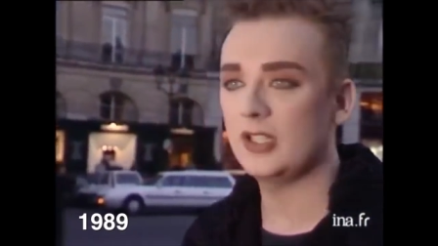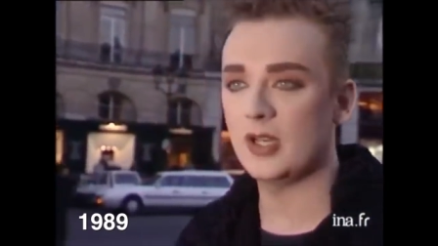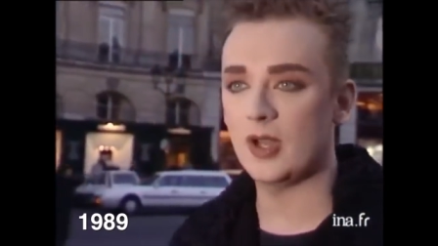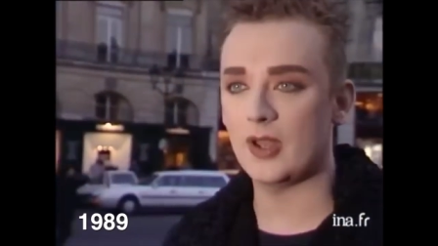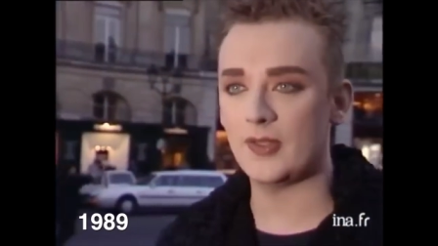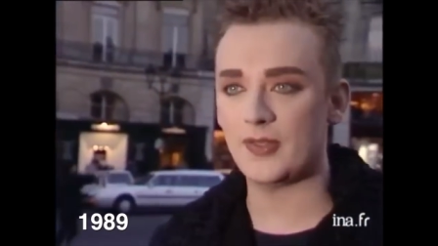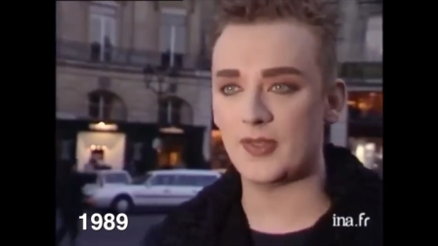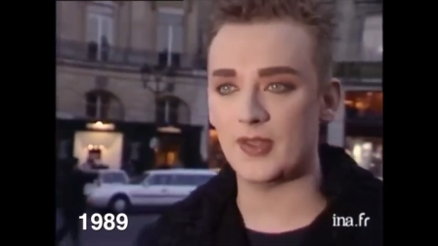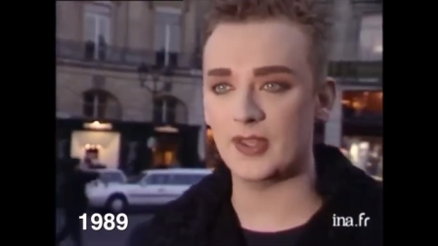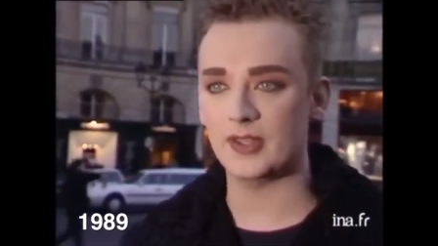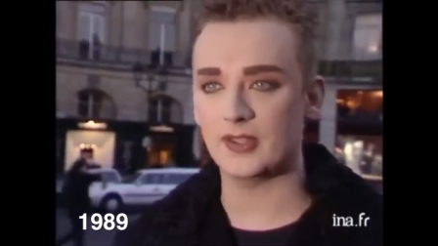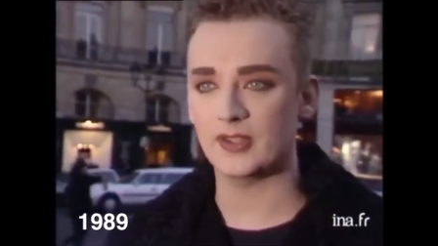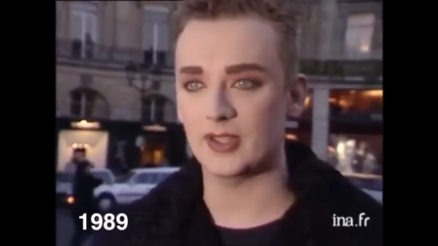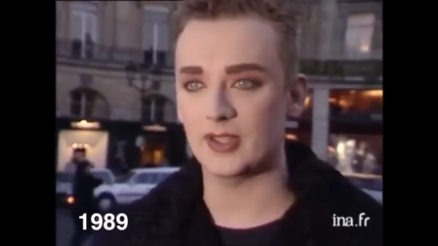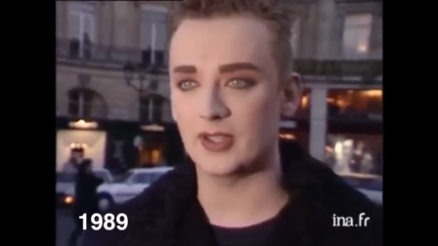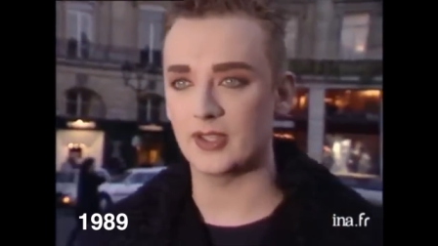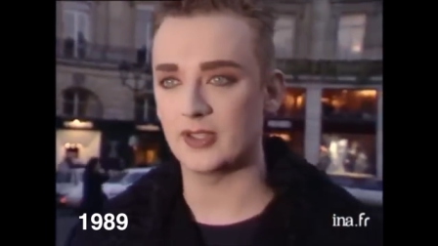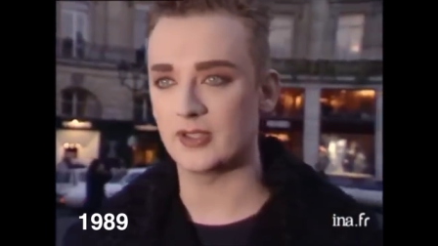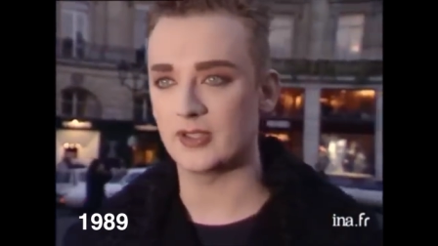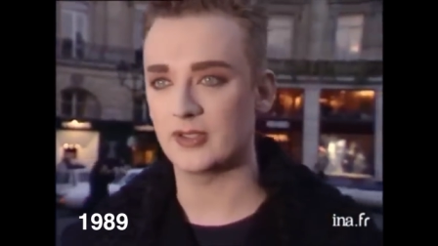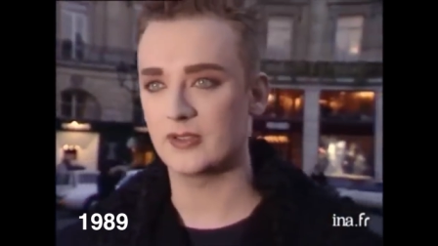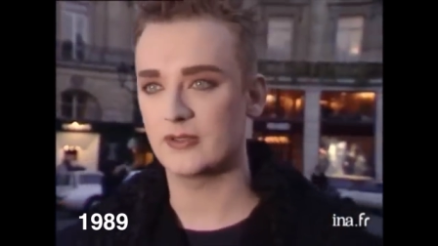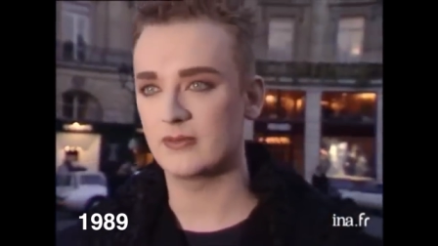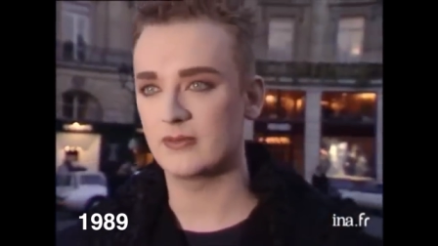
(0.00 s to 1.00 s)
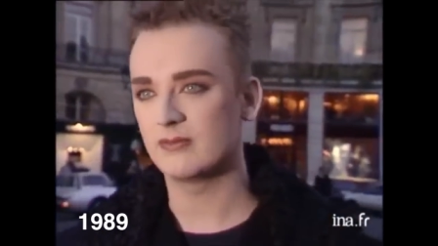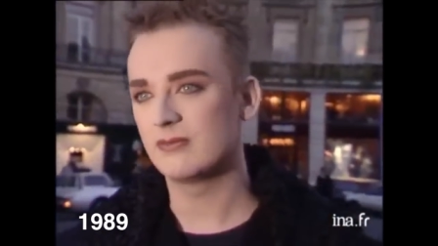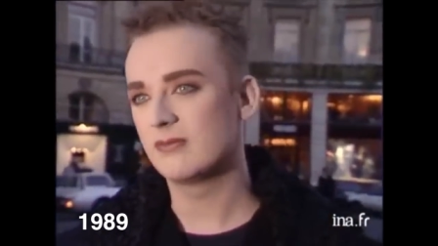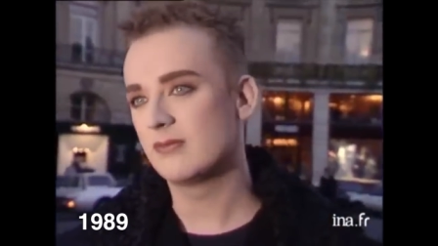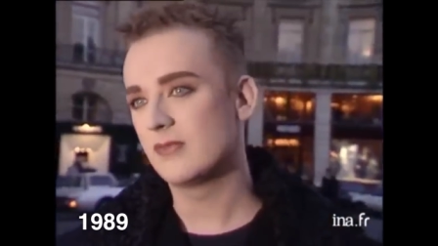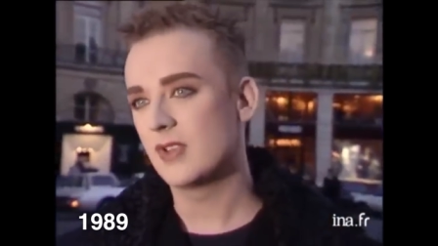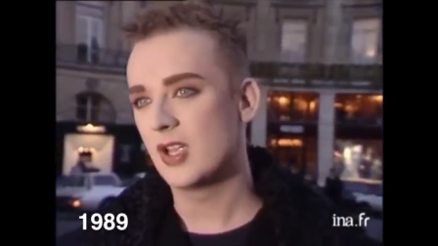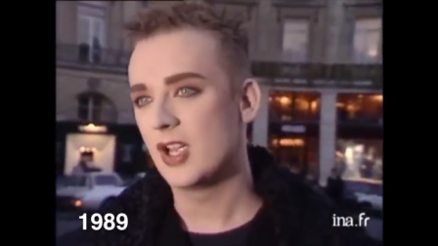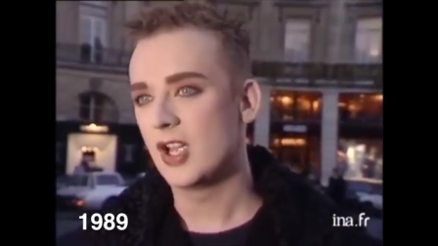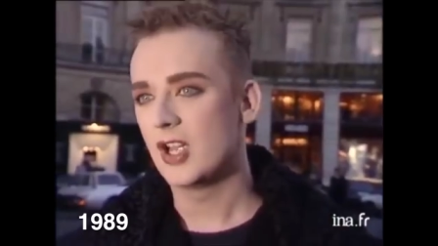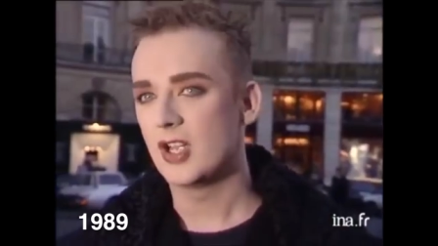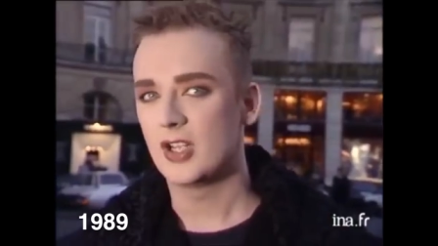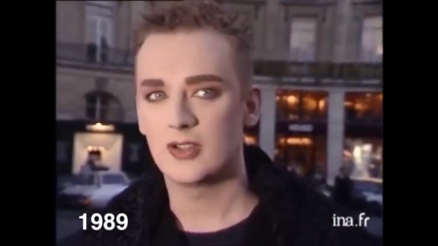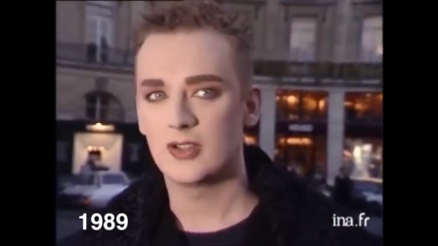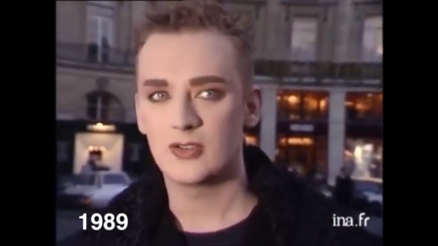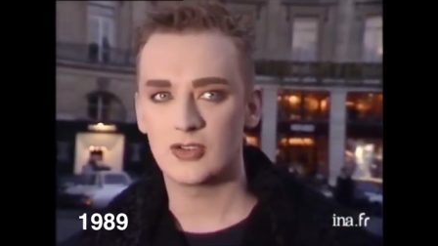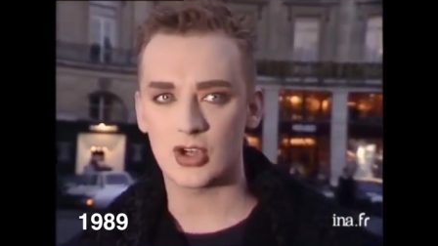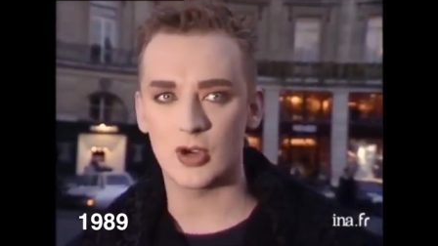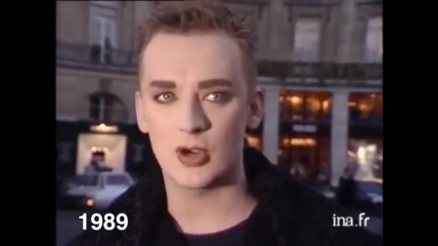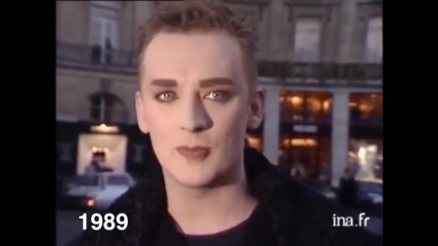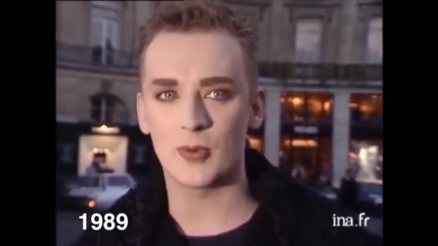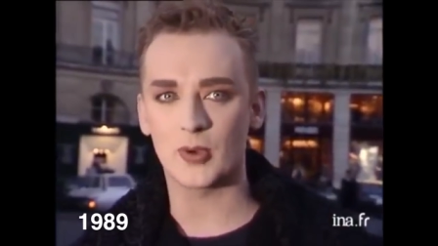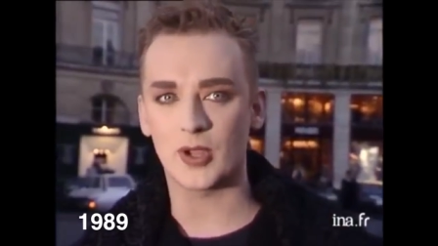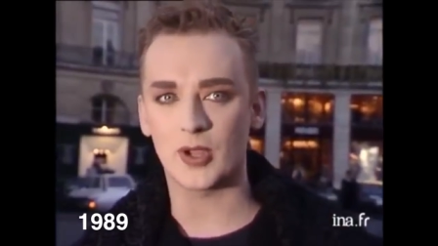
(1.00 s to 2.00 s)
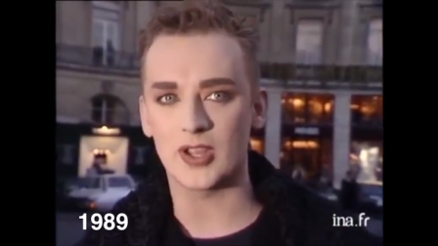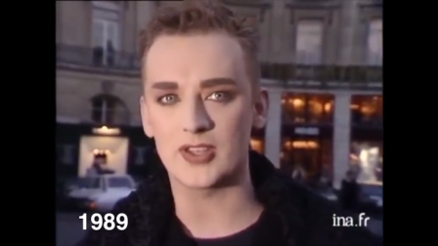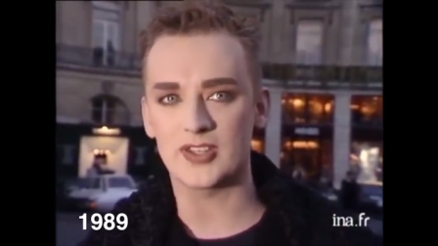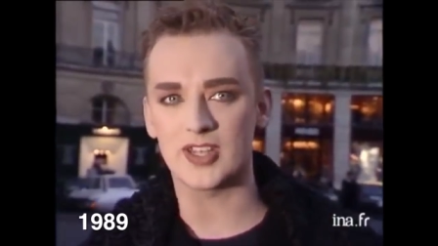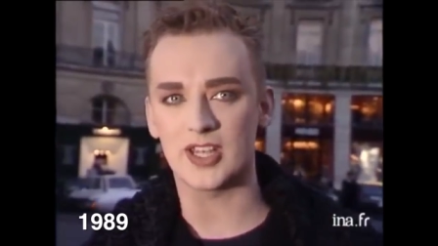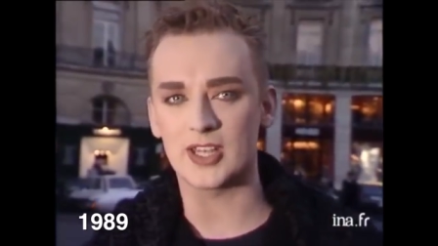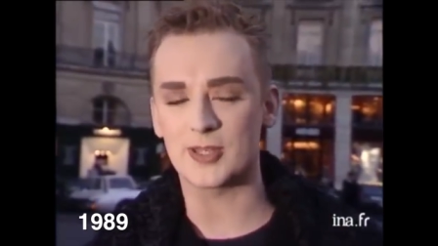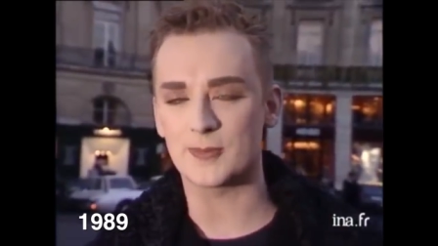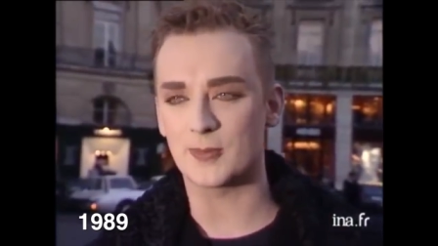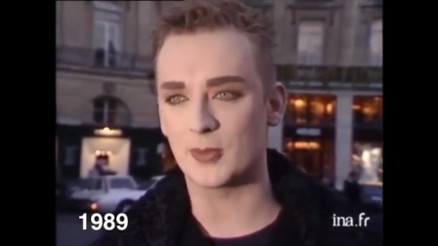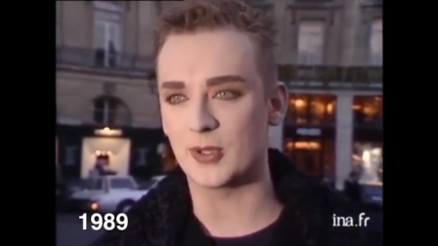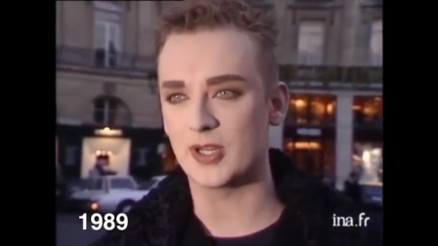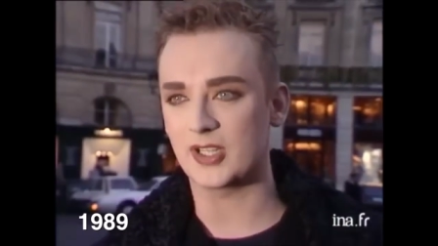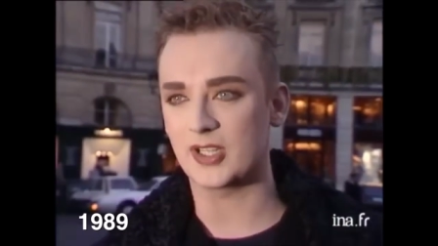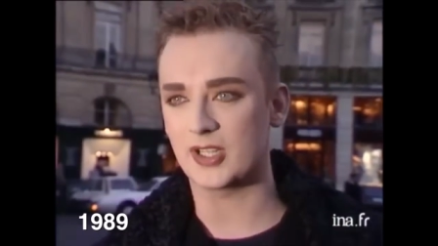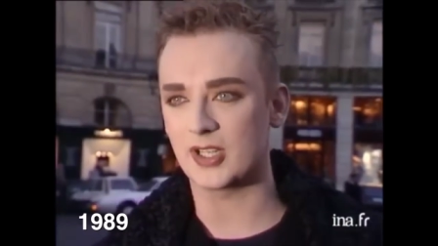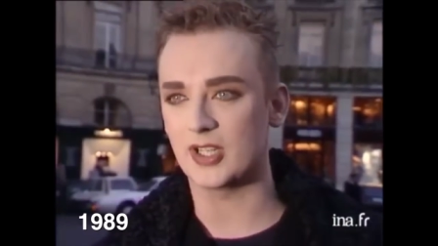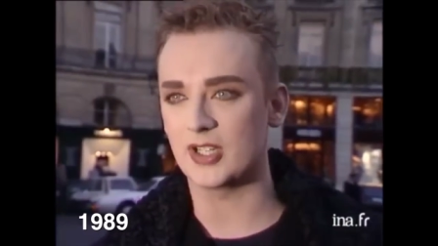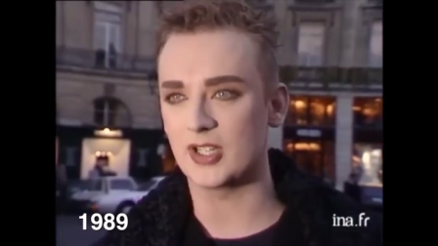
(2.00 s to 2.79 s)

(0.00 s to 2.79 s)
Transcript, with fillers: You know, I think that John Paul is pretty